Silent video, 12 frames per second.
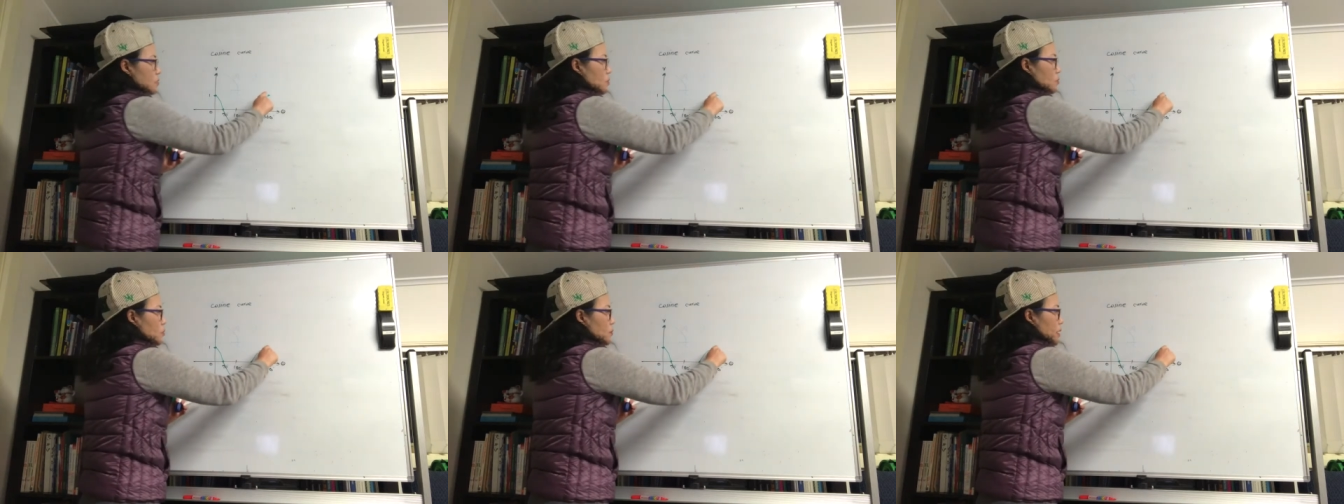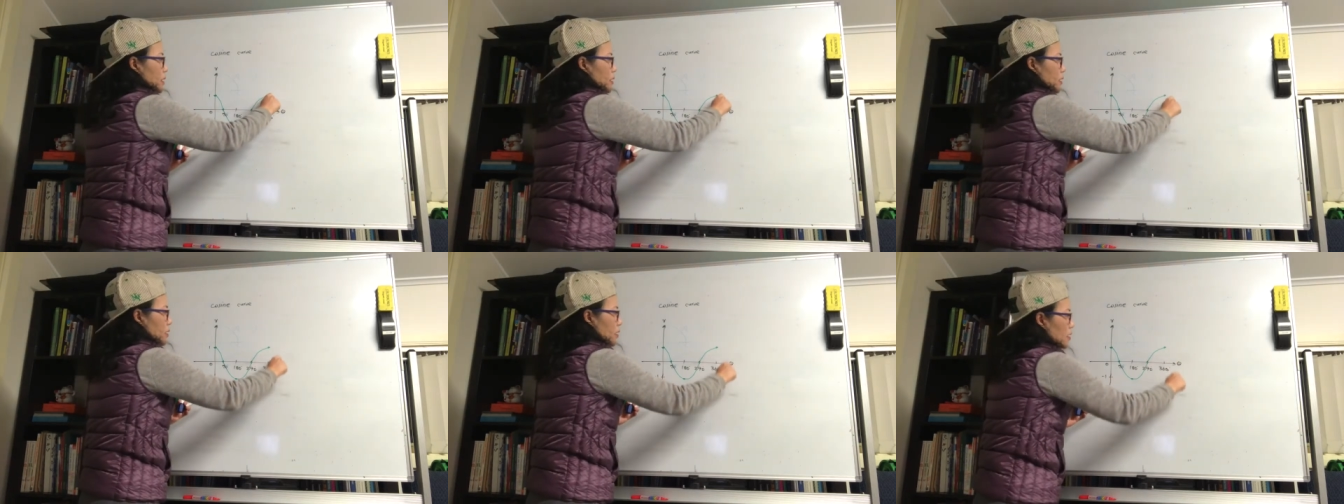one will be
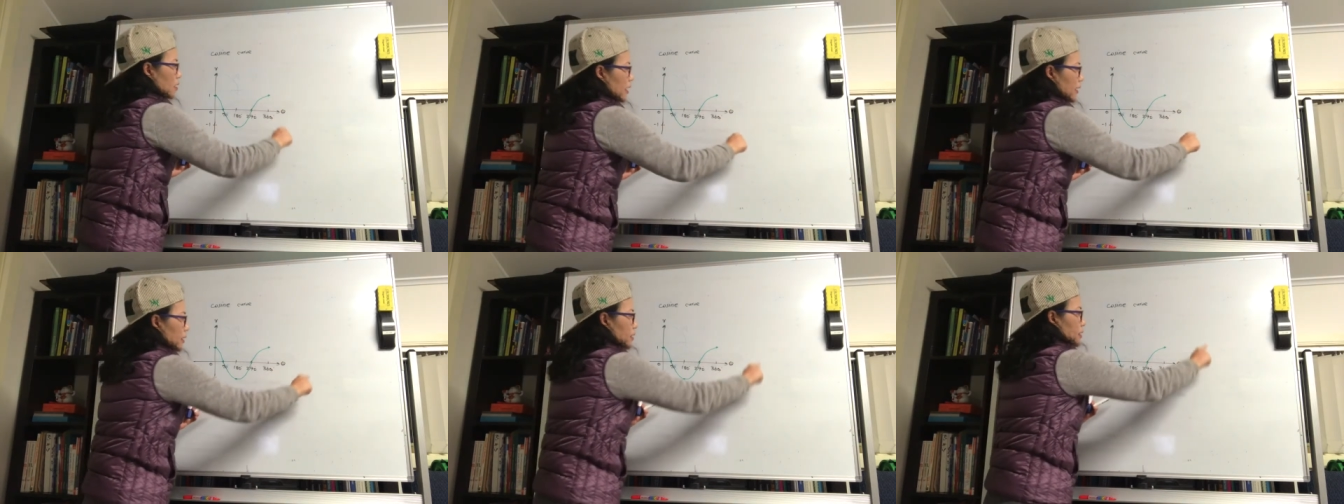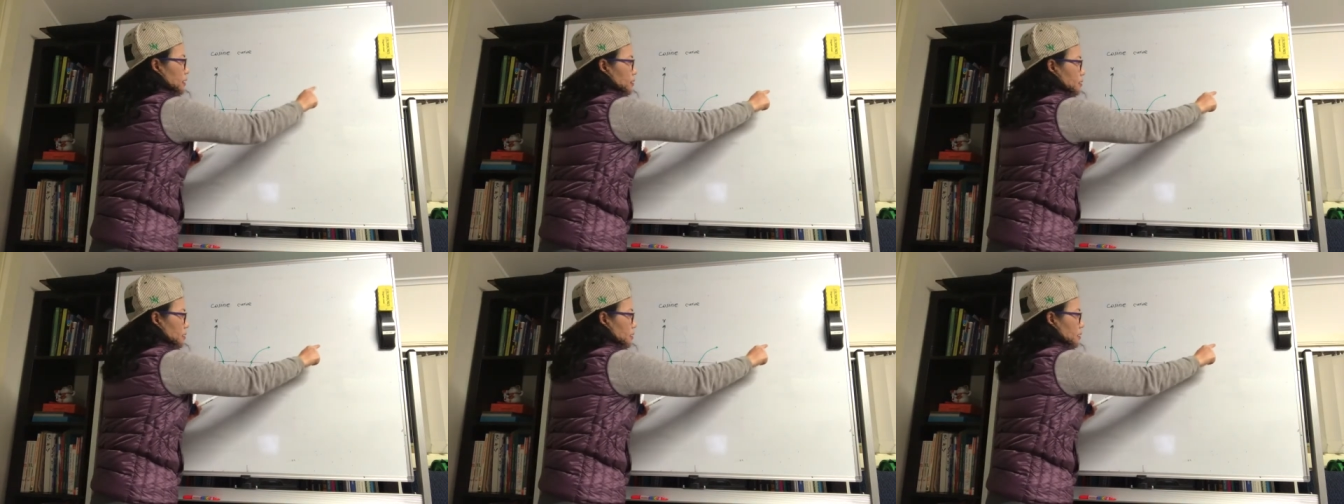like
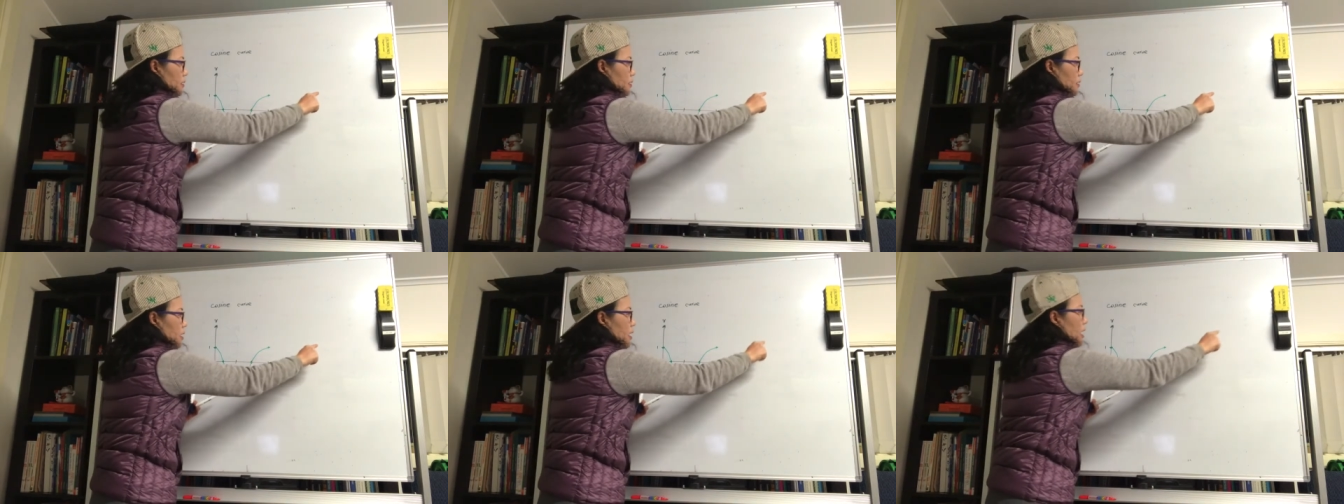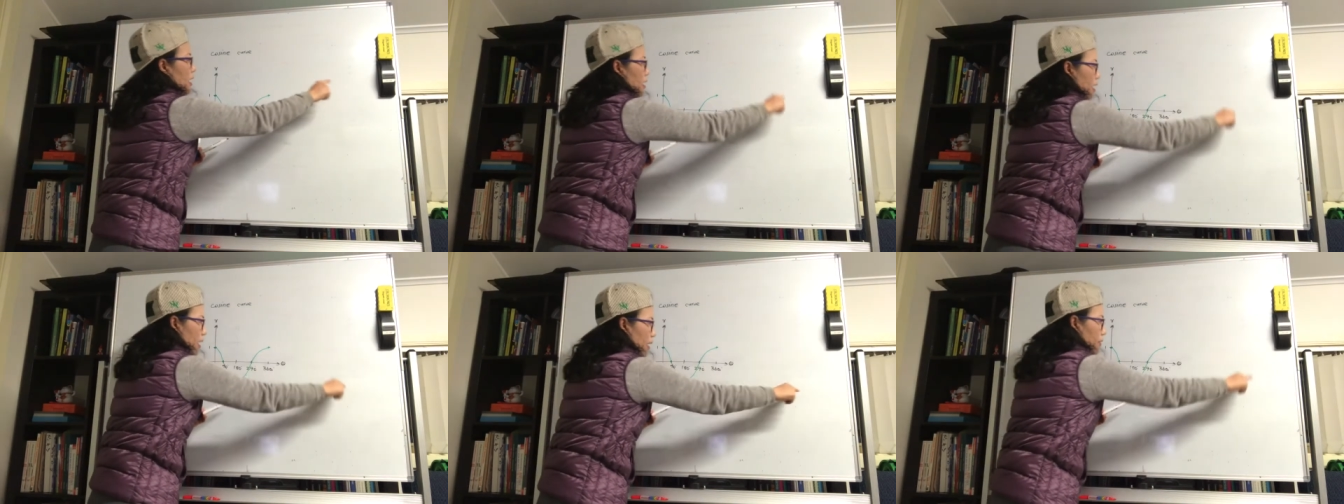this and like